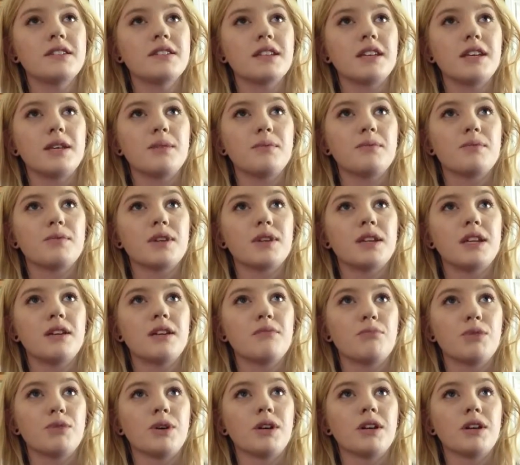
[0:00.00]
asleep reading a
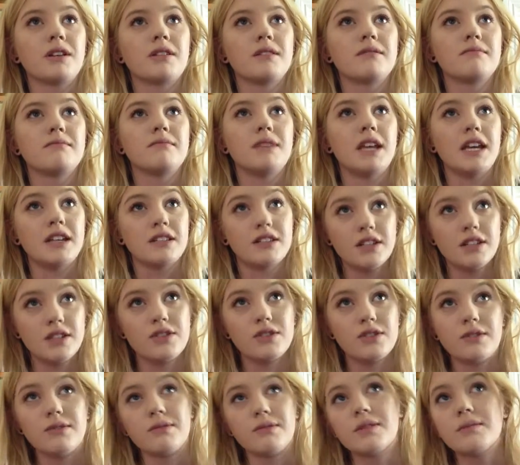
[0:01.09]
book, Nancy
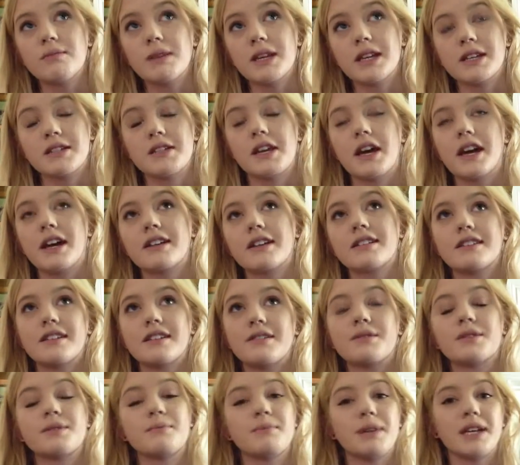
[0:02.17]
Drew to be exact. I
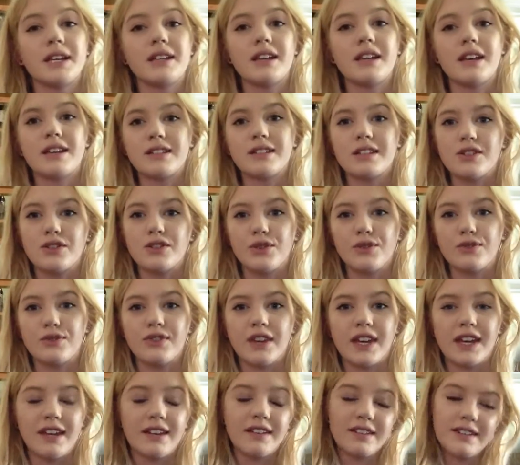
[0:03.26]
was a big Nancy Drew
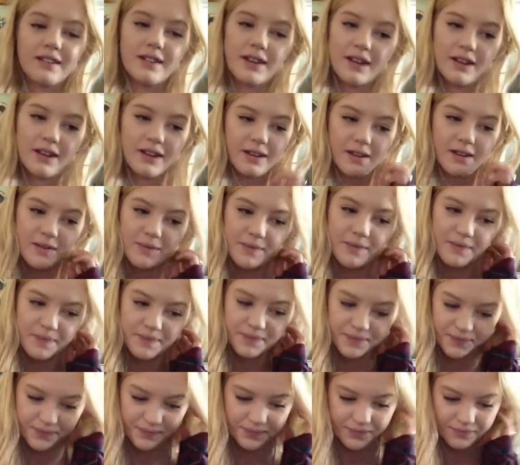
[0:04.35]
fan.
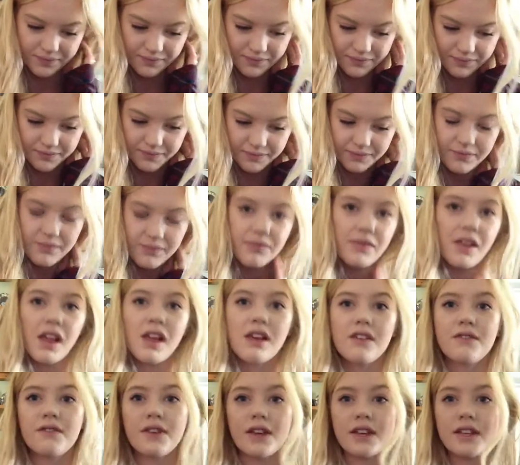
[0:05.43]
I
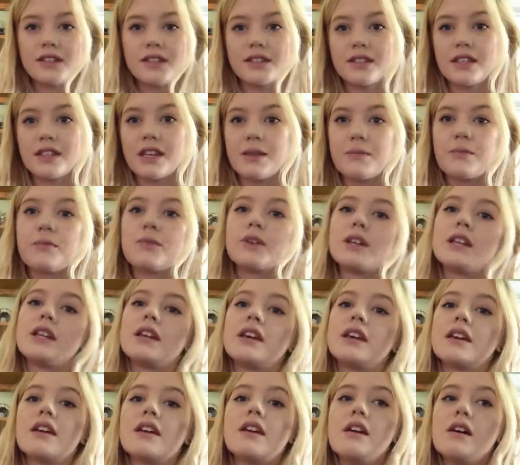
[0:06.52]
fell asleep
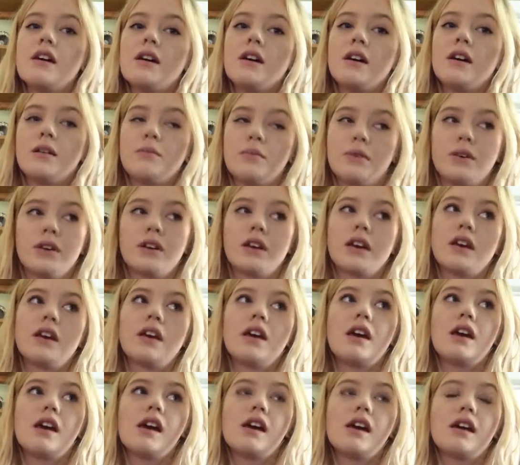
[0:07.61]
reading a book,
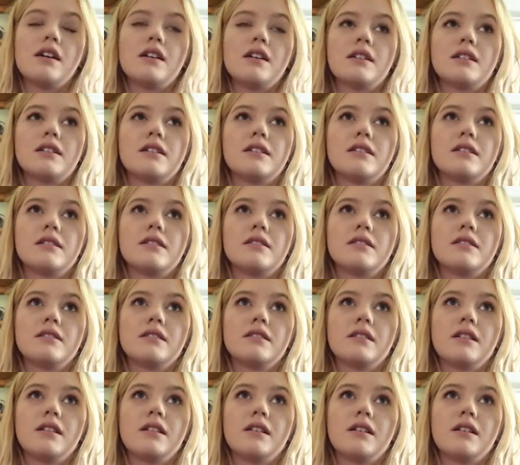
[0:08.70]
and